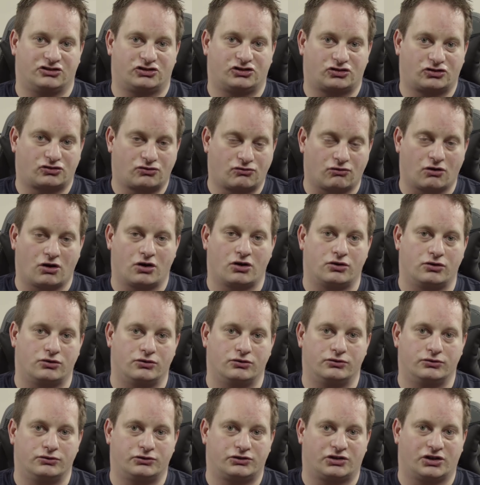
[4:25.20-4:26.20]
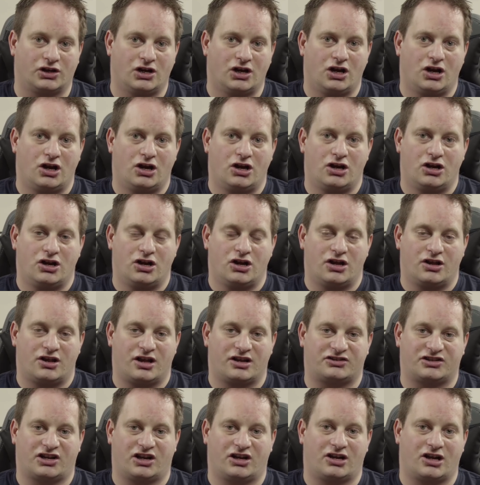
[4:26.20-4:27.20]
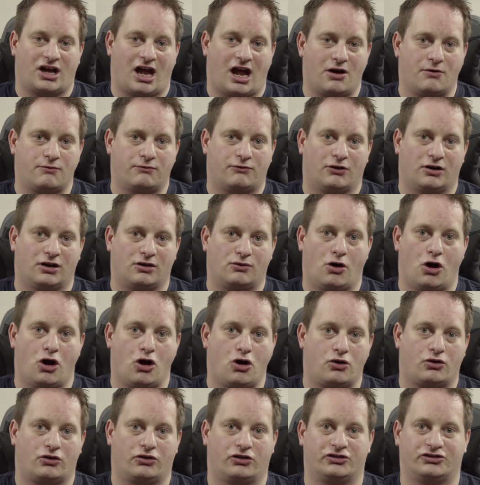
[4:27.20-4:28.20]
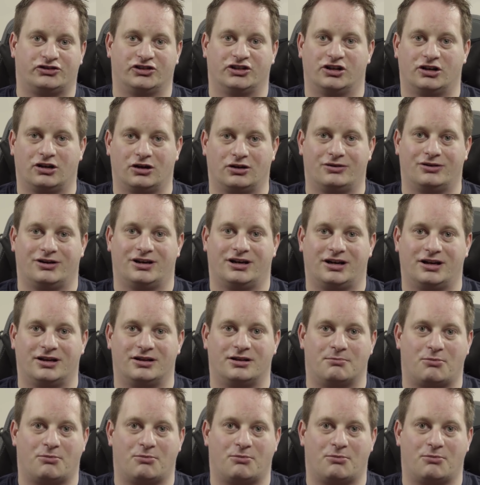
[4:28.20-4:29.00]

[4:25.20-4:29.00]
screws, there's a helpful little hook that's included in